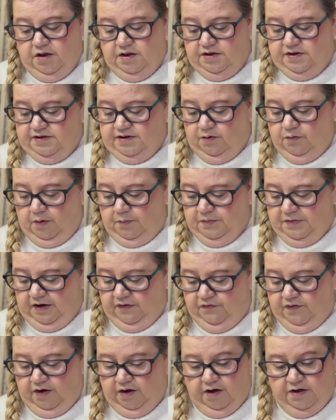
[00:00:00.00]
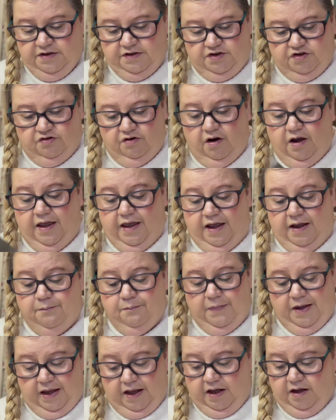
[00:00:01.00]
So I'm definitely going to try and
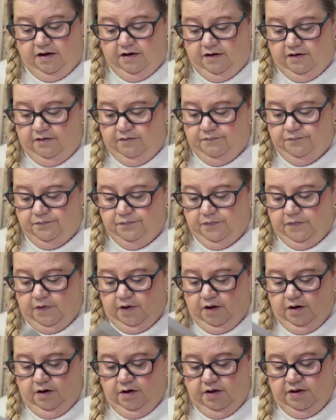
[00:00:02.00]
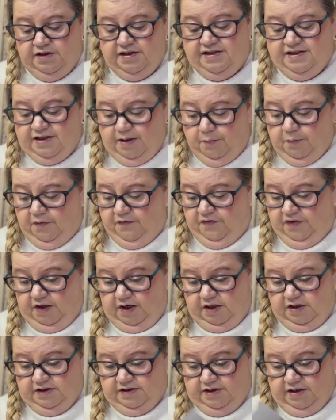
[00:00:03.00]
make some of
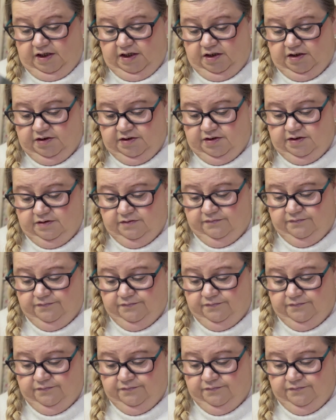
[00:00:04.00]
these things.